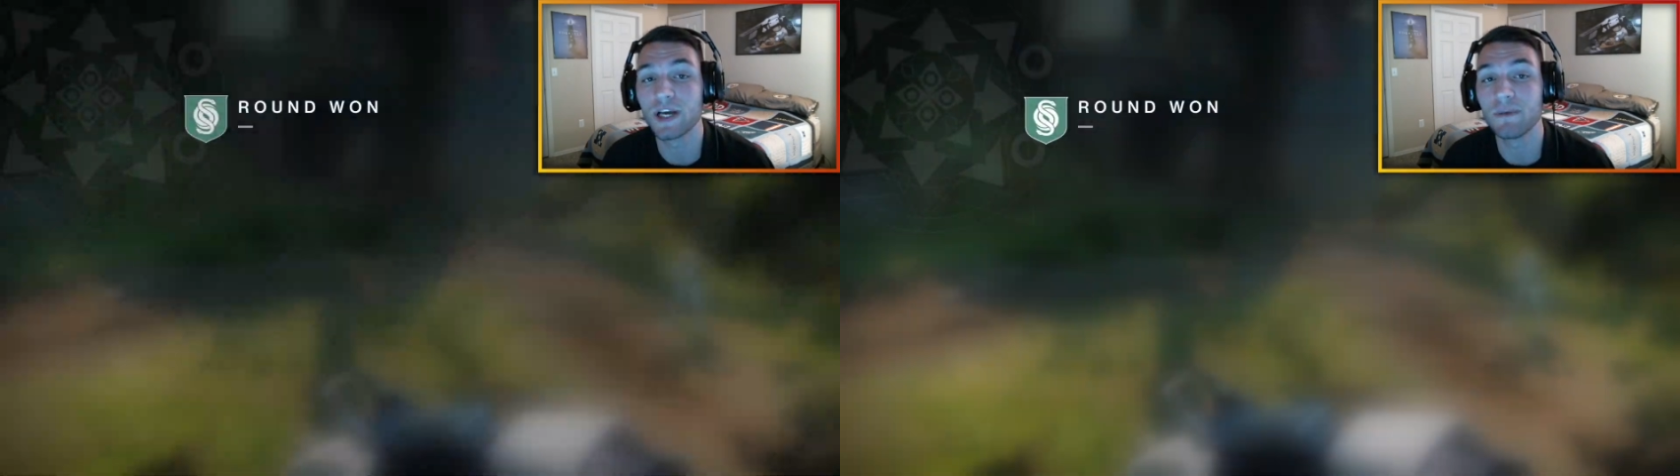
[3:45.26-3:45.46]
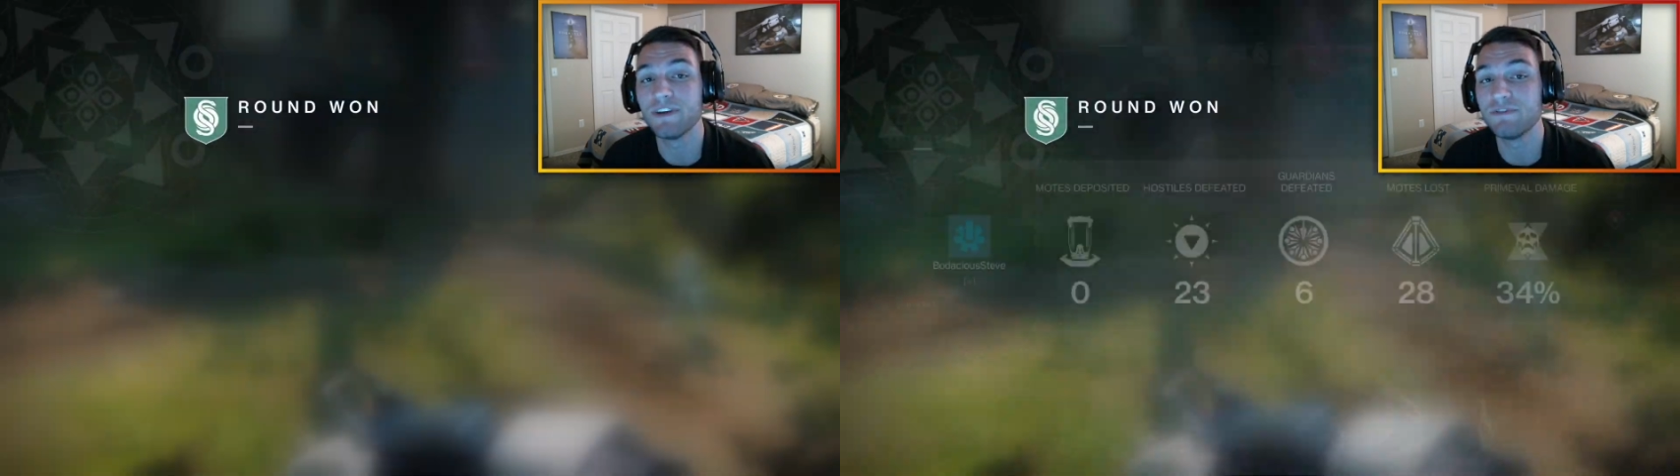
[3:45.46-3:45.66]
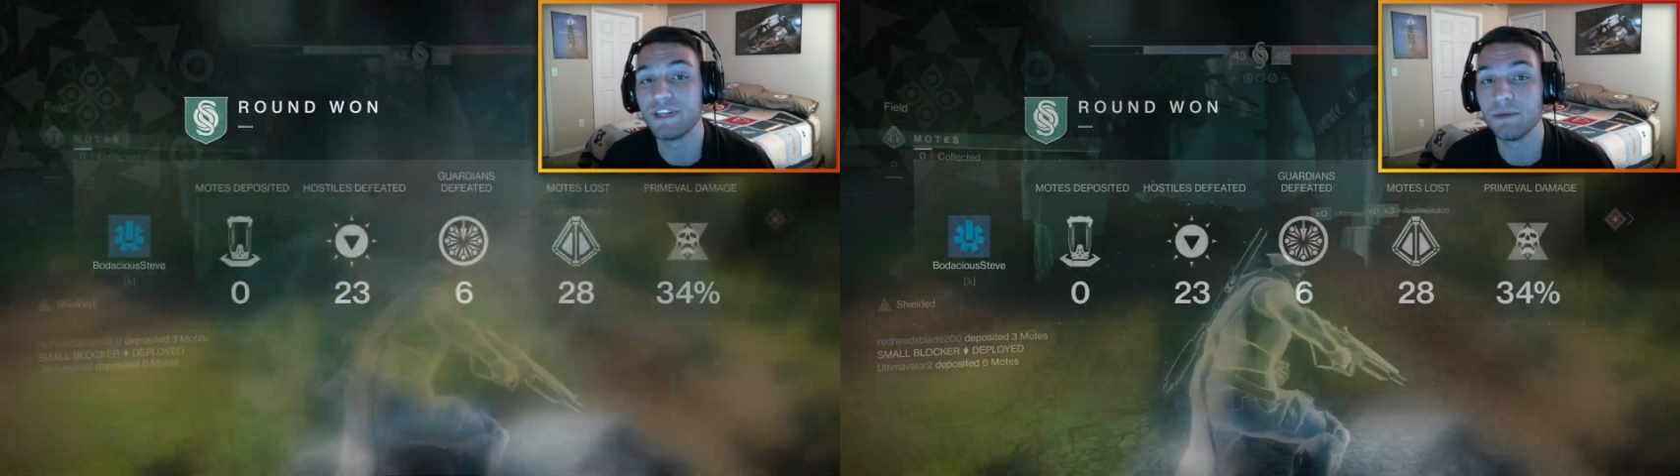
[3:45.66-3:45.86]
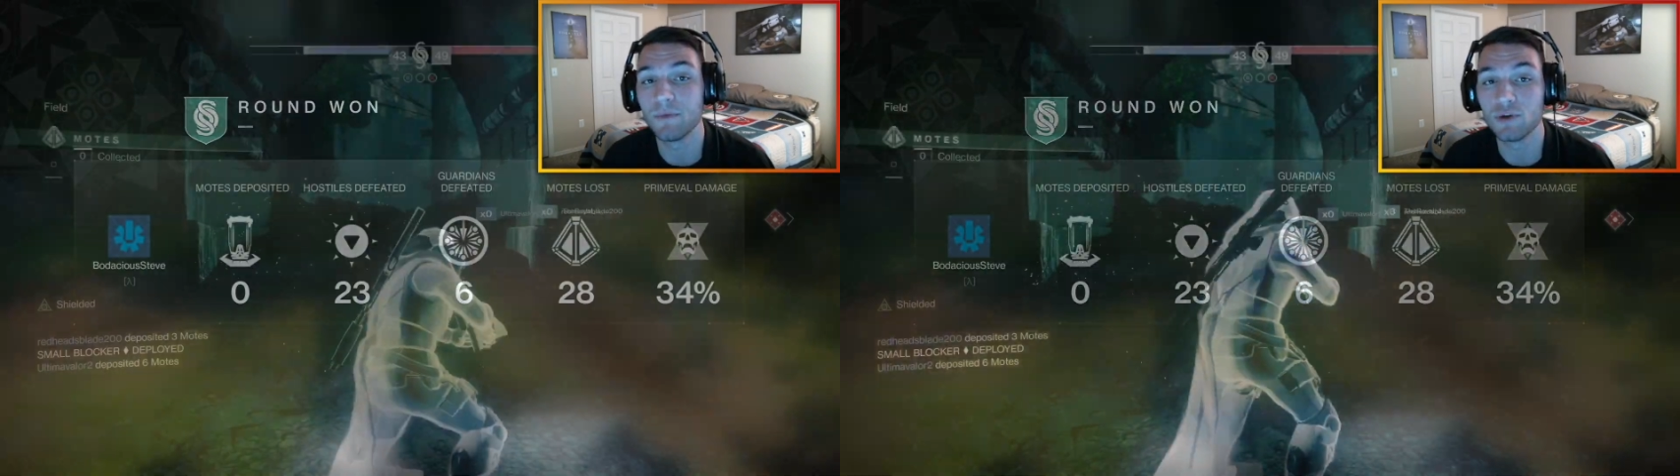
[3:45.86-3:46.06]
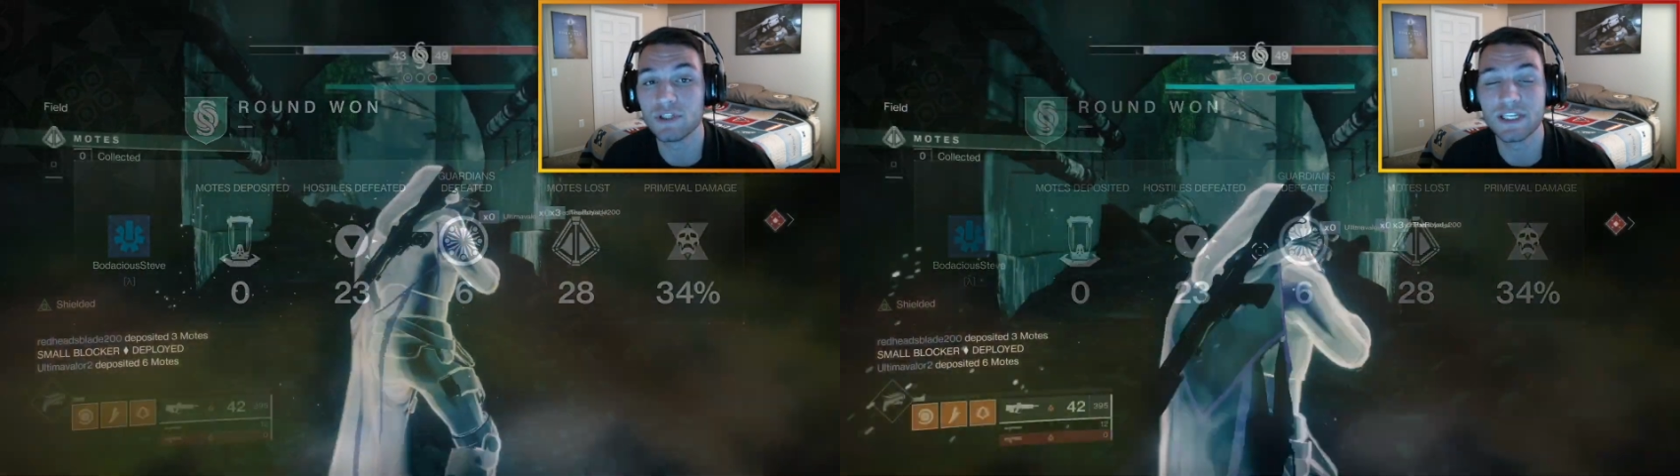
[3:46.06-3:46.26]
up 15
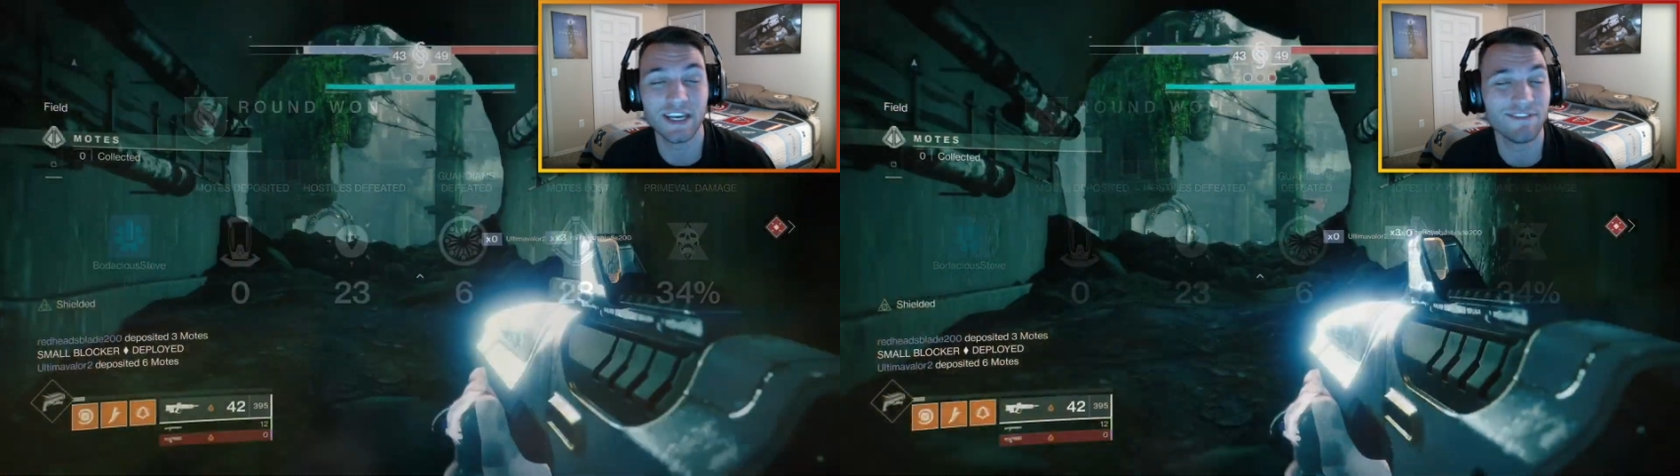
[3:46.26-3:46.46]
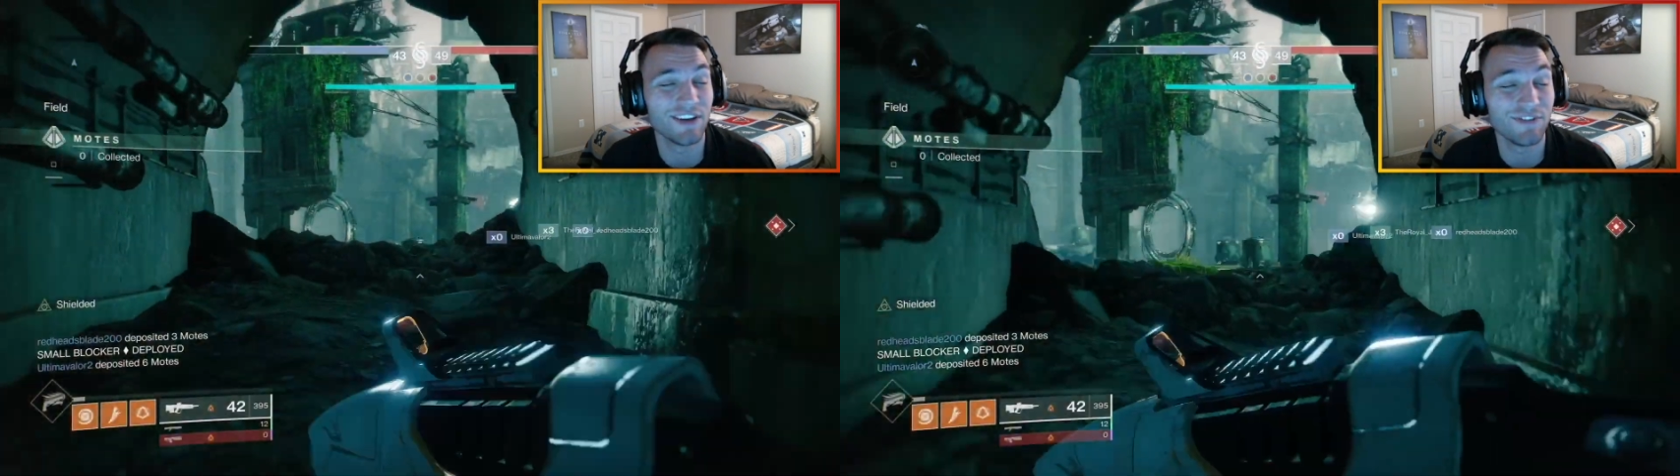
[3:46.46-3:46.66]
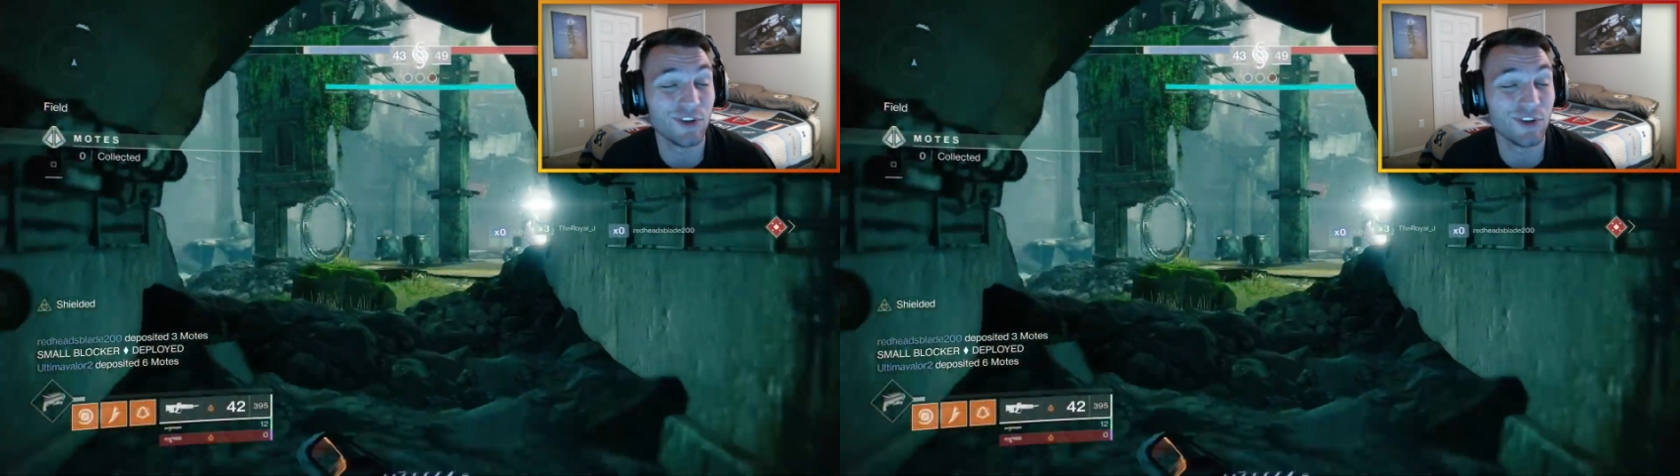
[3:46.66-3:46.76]
moats even if